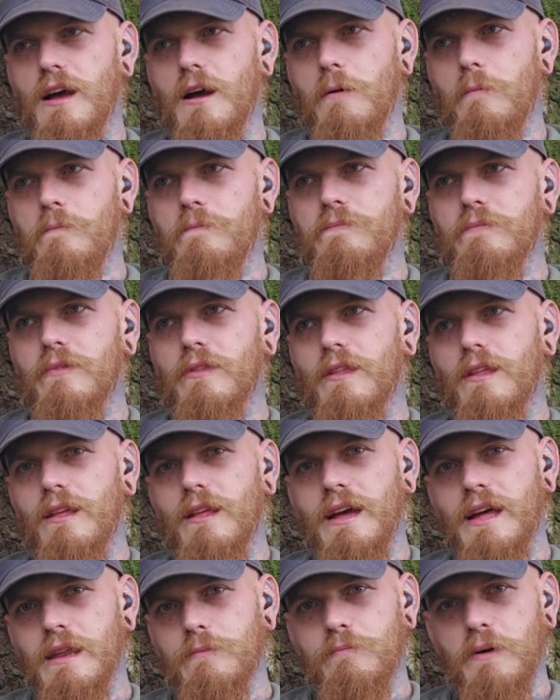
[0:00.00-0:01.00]
Um,
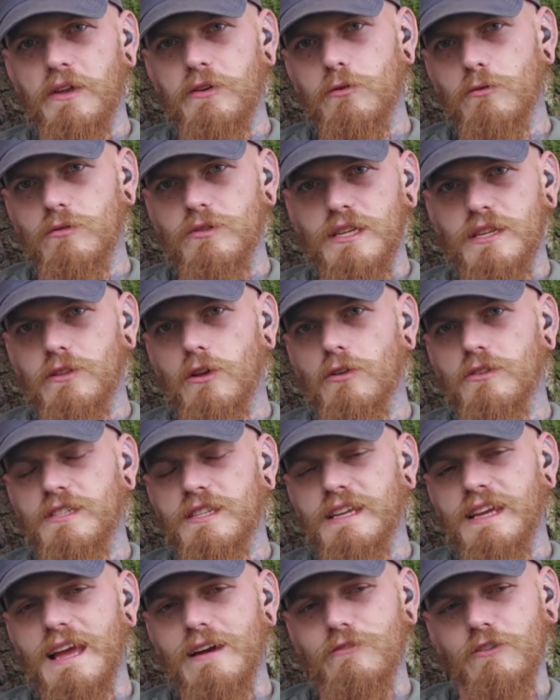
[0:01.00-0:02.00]
and it bundles and knots
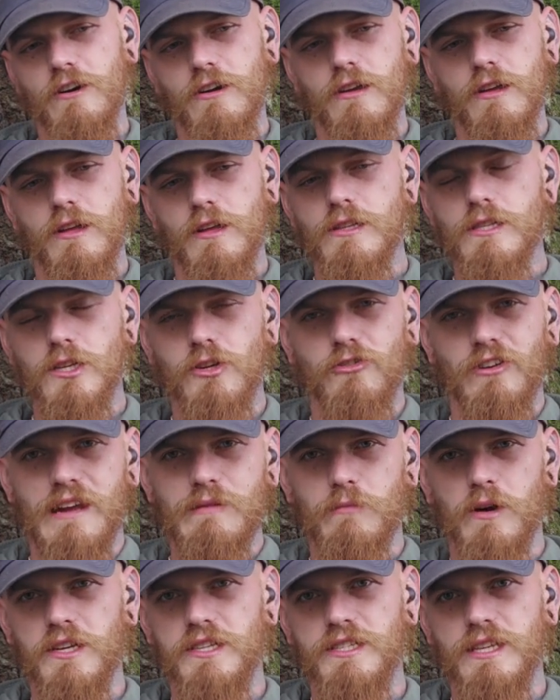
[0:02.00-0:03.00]
together to
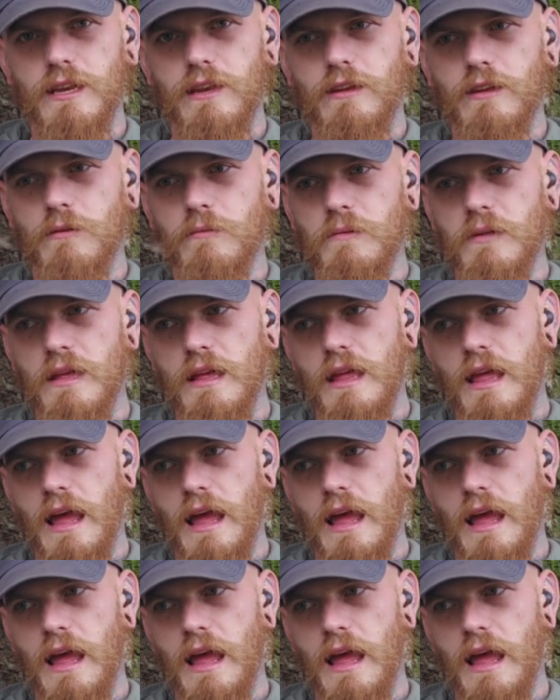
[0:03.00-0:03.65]
create mycelium,